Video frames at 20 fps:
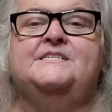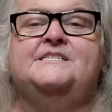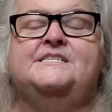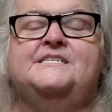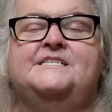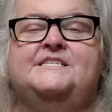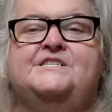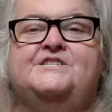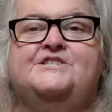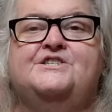
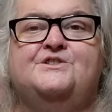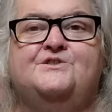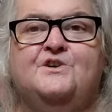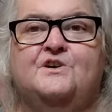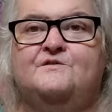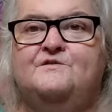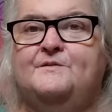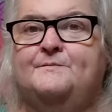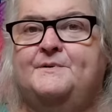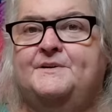And she
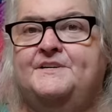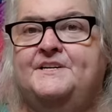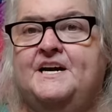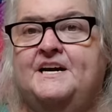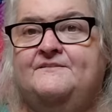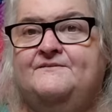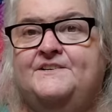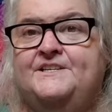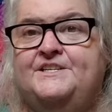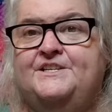drove up at
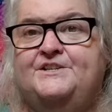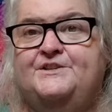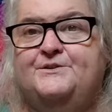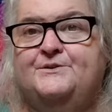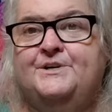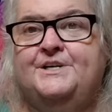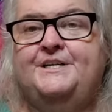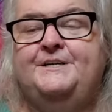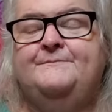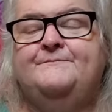
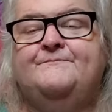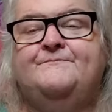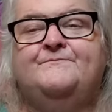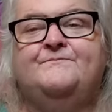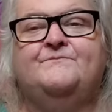9.53.